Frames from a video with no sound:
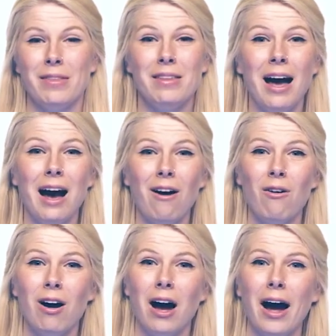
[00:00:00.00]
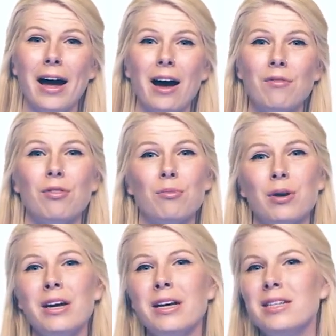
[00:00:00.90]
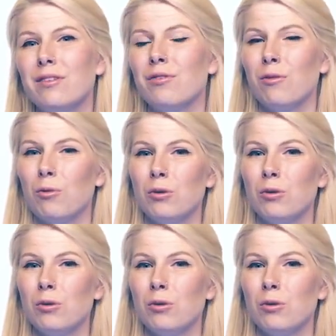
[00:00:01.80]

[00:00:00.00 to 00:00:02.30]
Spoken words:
Now, I have 3 different